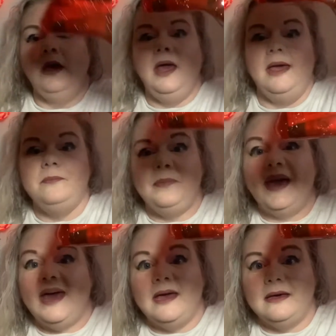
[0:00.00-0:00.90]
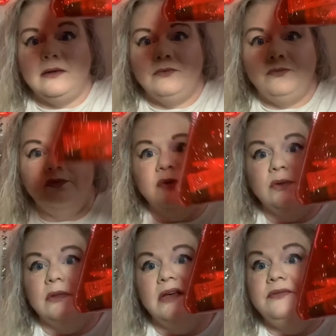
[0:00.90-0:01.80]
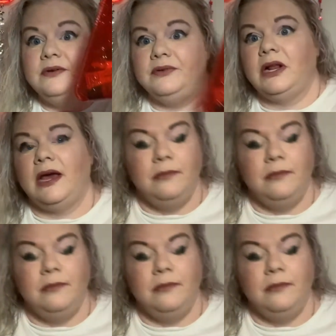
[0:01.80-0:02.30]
a bag full of different eye